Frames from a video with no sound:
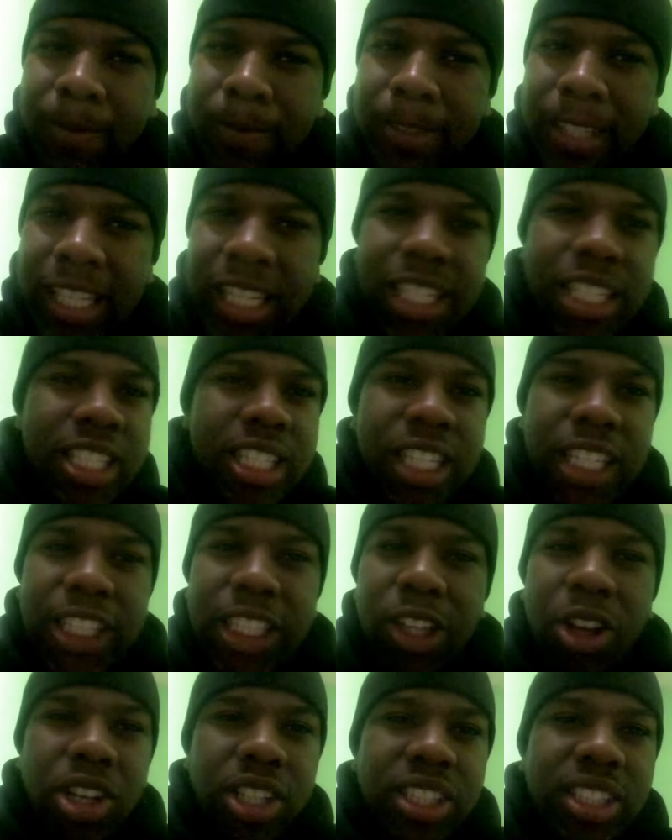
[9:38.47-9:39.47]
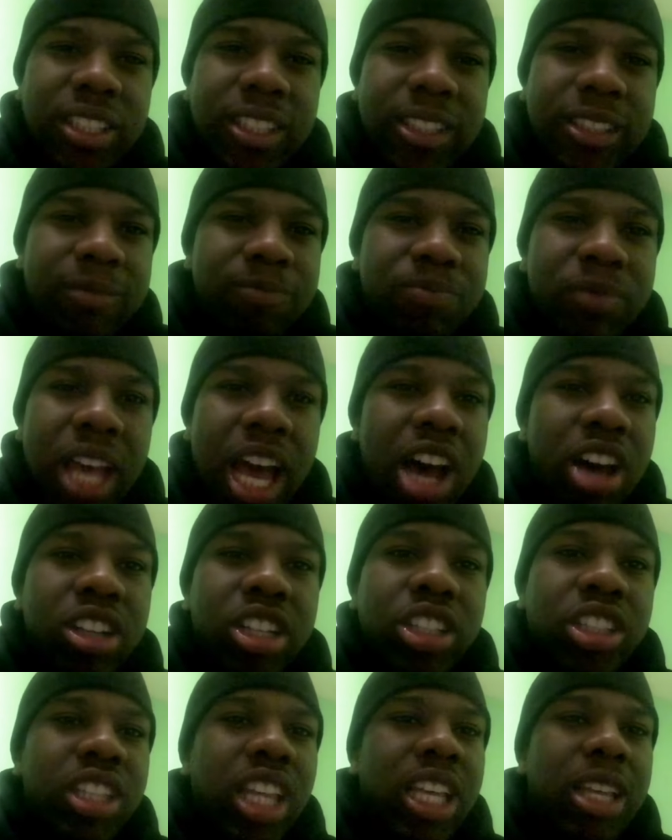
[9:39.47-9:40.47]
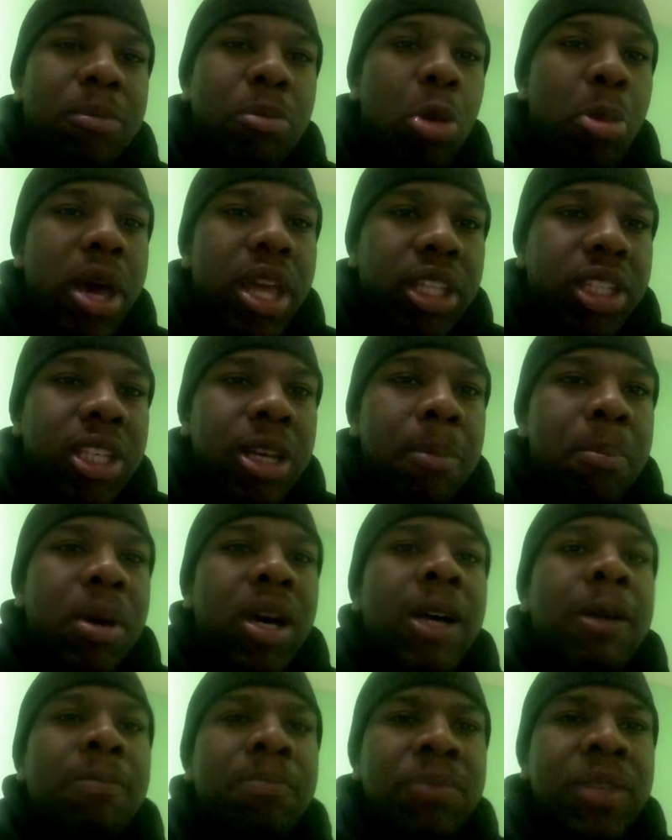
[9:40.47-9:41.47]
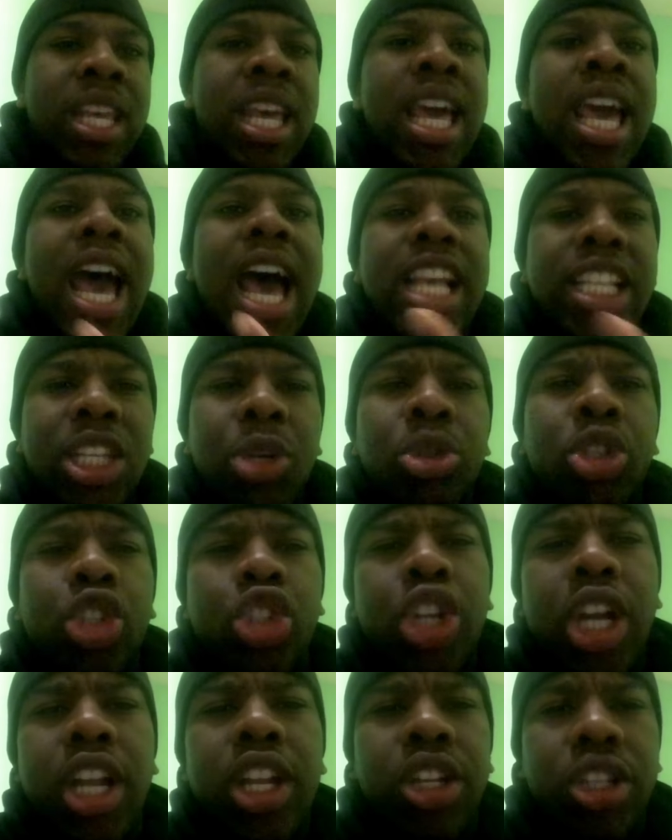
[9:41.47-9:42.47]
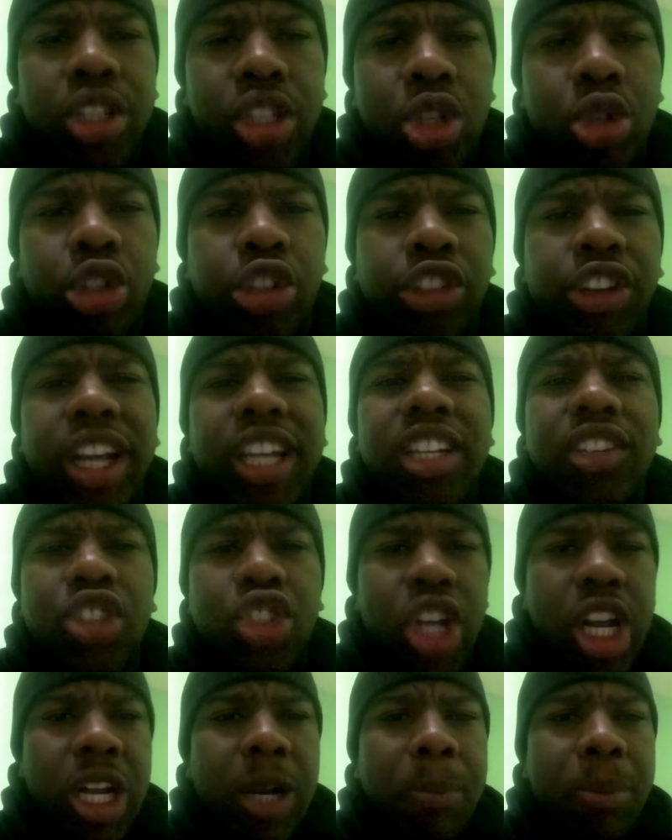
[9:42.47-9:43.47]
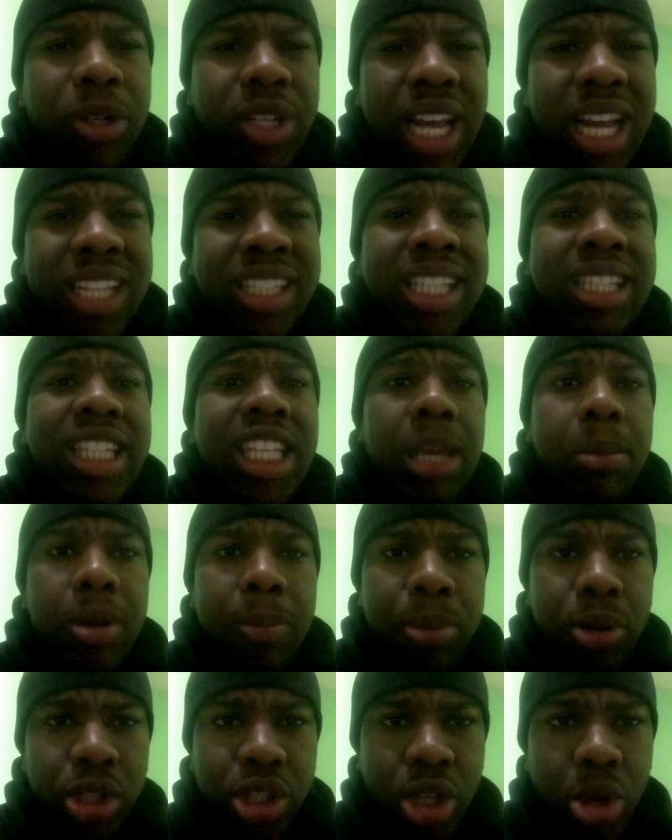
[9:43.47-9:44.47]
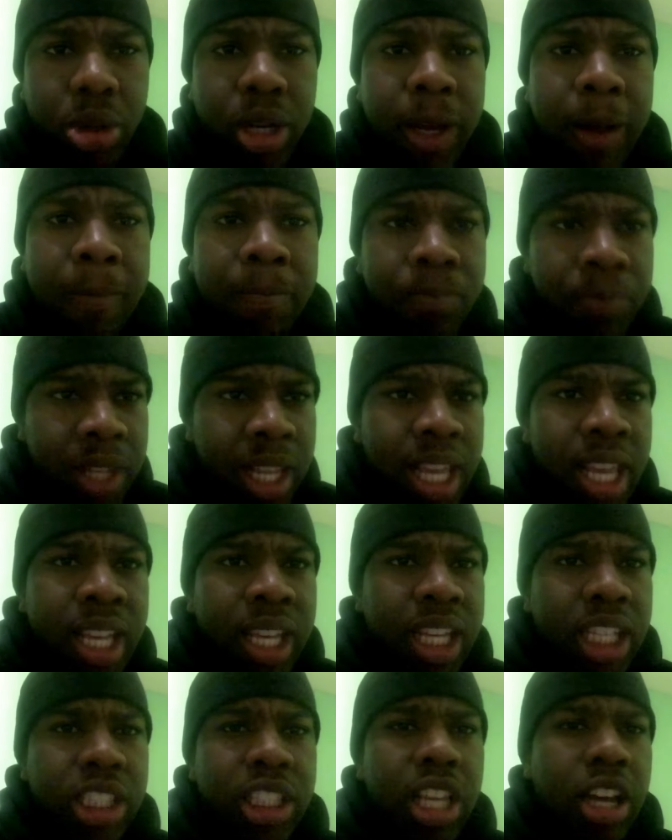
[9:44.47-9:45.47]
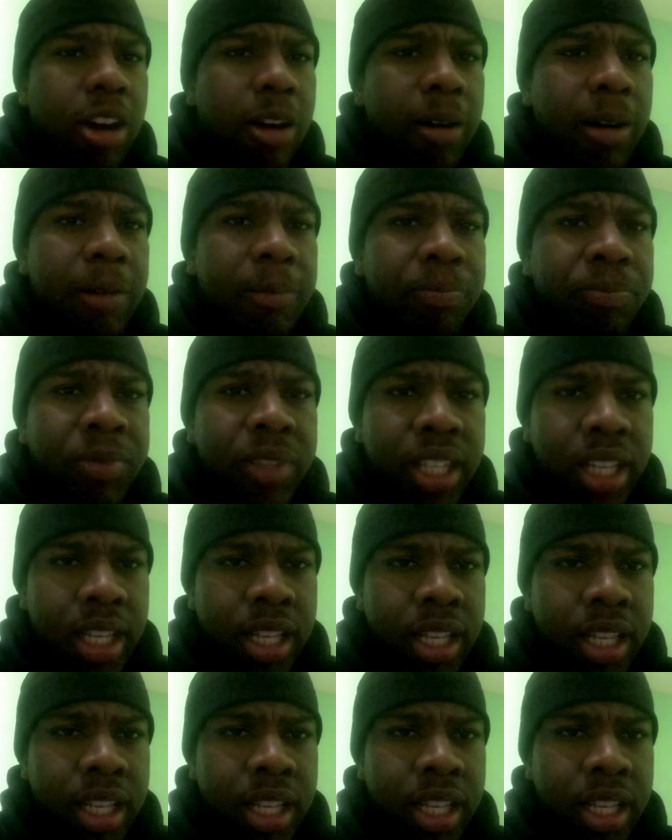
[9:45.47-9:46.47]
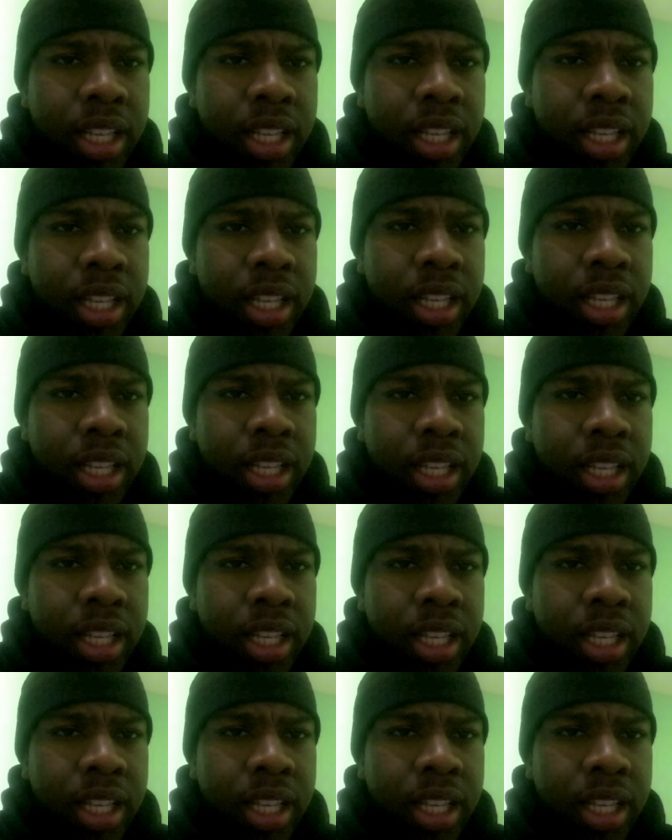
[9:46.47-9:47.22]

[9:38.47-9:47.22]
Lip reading: he just lost, I don't know, momentum. But I see what they're trying to do. Creator's trying to protect the demon persona. Because human